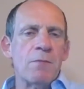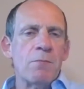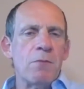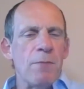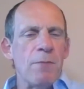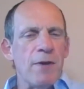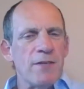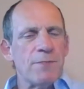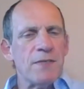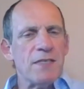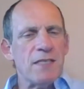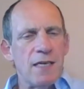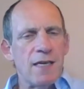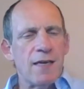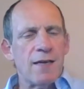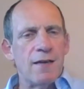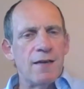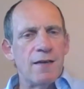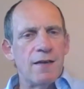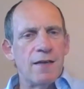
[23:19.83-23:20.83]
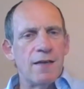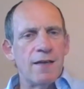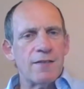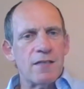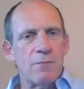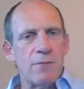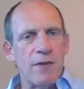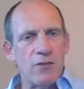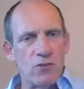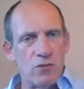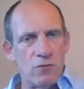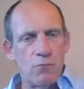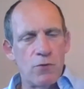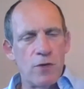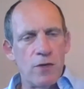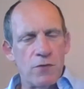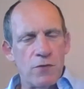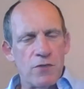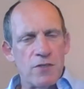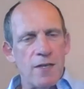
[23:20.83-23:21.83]
But most particularly, as I mentioned
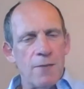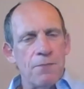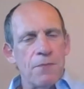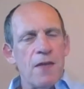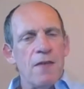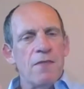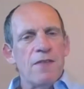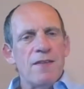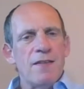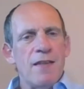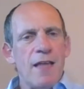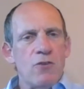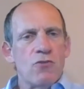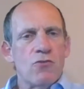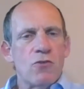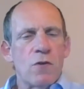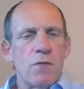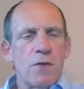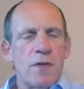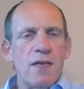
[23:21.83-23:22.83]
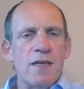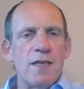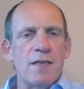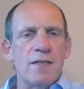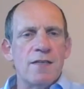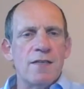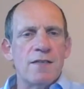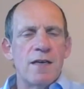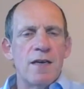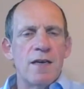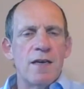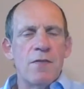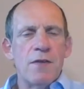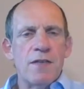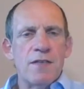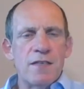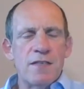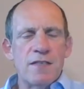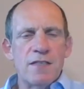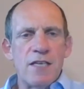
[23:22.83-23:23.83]
previously, the nature of it is that a
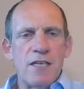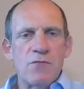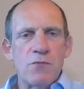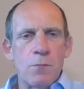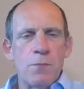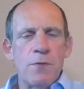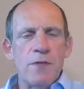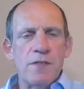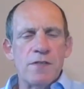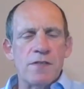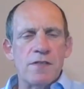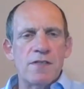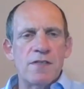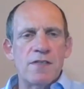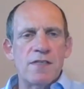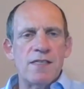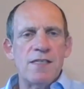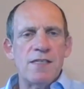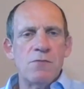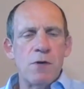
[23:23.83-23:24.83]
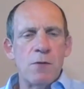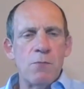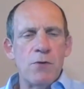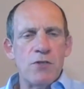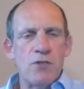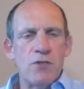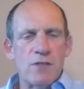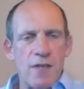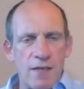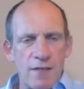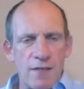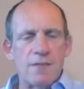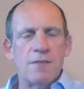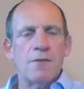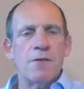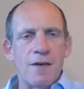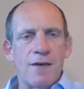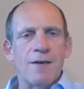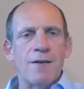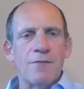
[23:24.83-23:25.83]
successful business is one which does
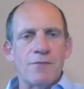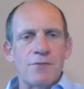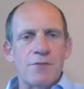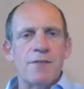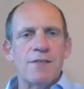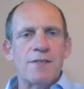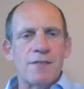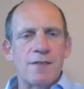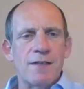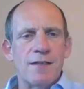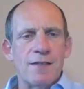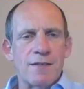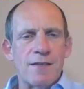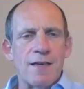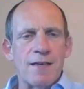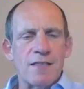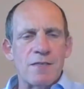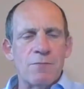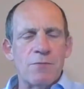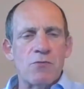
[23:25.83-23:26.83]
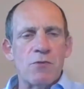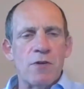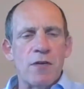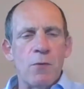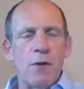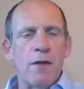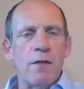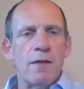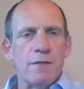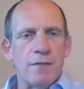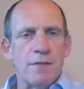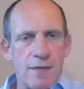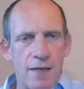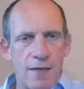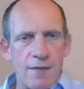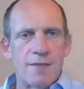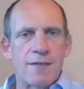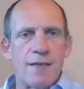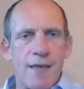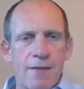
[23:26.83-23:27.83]
look after its customers really well and
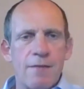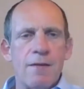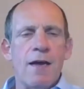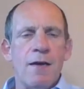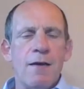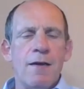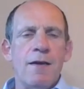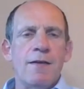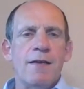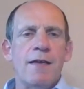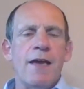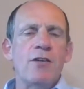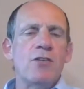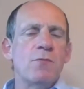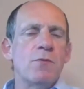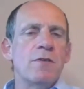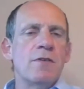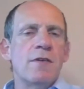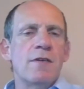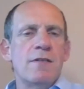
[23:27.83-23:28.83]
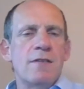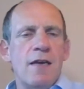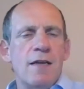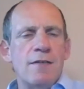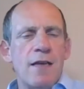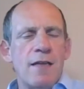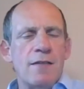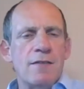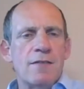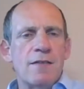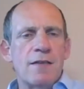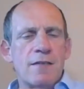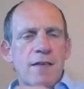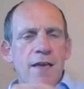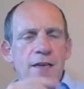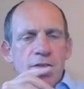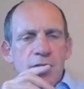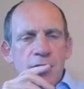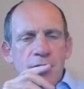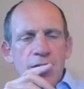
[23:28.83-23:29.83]
does get engagement and
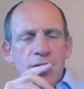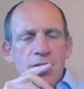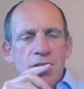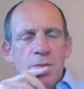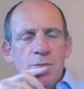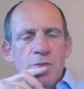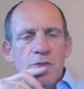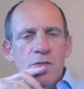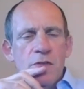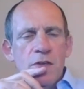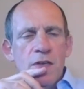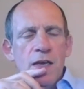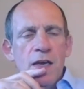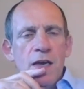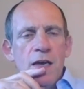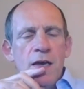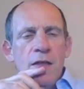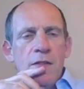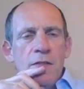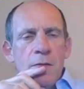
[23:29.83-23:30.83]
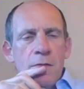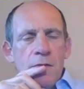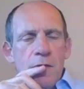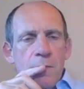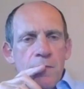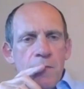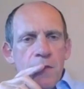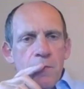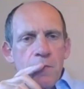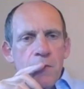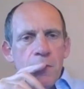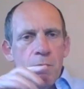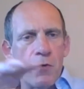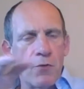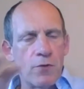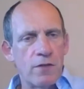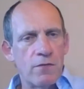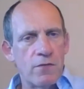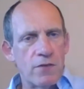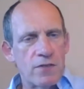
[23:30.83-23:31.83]
success in terms of the
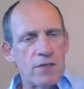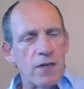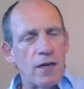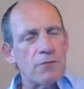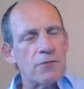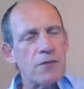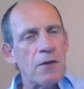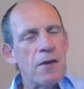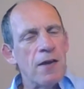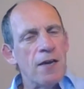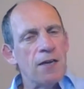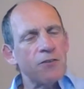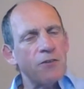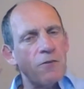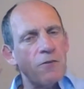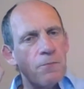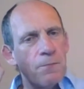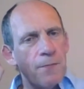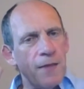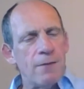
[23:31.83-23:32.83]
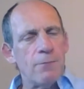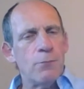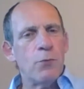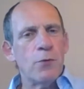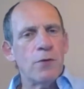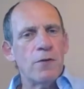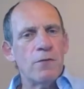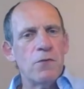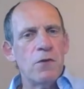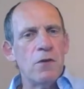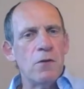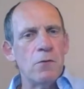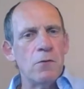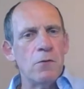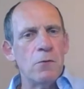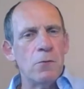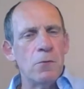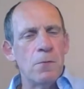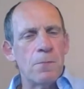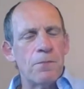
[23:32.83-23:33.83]
body of the staff. So from that point of
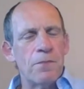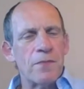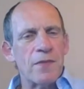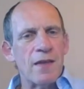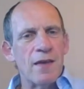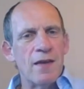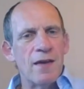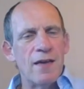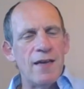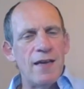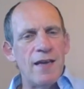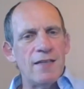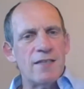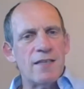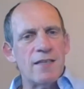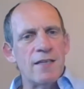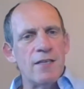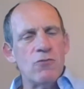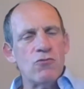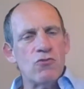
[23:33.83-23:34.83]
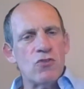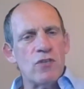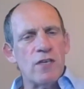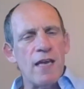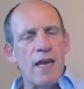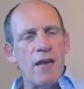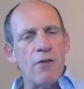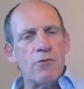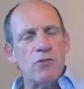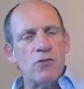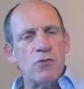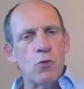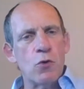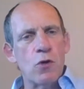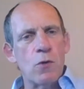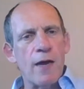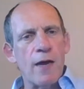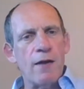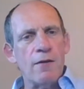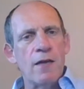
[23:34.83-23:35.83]
view, it's an interesting area to talk
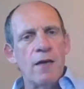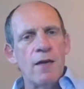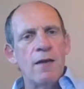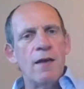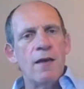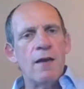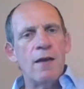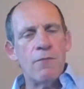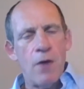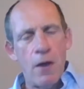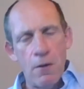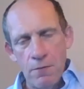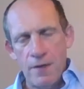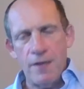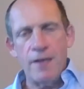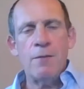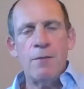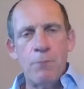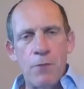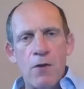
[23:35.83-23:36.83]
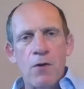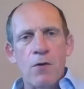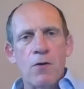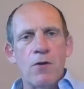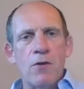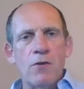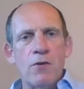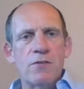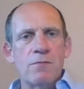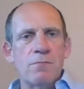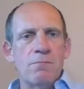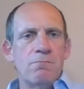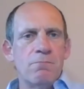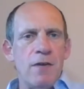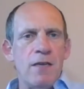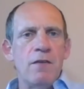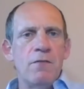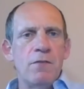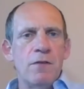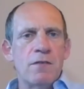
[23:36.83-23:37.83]
about, if only because
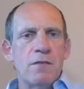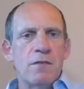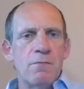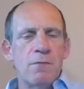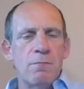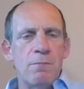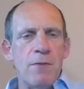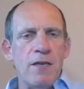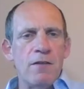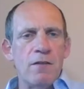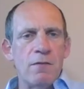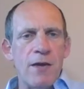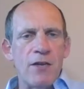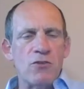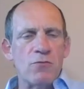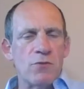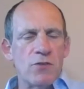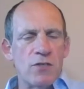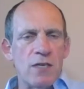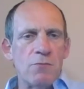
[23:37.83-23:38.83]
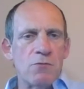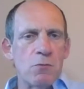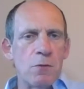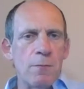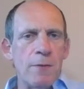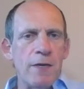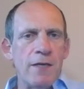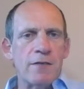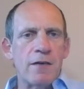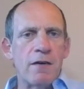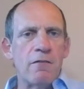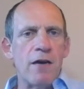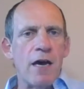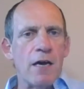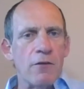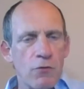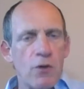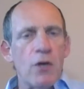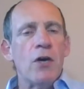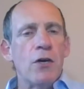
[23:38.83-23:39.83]
many of the management teams we meet are
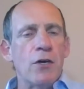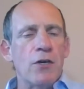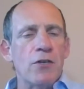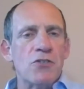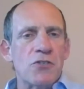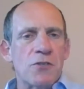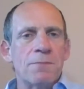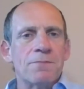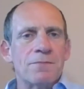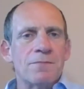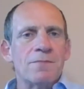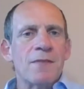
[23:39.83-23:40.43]
unrehearsed.